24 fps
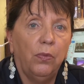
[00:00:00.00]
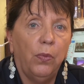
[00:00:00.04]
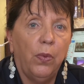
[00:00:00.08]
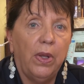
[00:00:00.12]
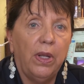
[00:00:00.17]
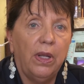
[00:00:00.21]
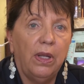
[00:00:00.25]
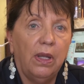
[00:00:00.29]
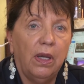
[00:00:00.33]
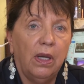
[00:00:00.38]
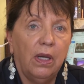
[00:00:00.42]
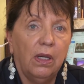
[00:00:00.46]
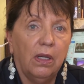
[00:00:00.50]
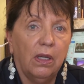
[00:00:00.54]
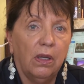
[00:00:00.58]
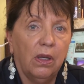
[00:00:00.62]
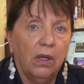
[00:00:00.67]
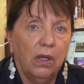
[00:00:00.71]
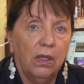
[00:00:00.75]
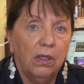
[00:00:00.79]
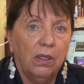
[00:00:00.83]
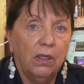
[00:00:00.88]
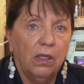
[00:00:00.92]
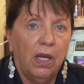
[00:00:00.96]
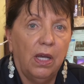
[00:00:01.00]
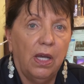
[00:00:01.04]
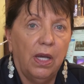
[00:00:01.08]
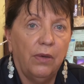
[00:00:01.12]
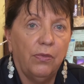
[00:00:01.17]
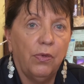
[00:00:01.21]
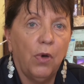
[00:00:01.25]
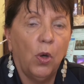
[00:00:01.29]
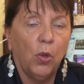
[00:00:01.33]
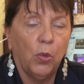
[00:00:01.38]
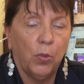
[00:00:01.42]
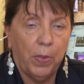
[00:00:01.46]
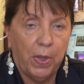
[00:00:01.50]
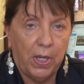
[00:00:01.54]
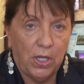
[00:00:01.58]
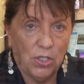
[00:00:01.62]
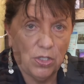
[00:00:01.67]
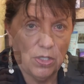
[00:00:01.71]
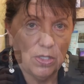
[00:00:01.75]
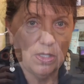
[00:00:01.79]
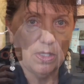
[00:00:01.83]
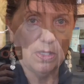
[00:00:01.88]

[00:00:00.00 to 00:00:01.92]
when they have outpatient.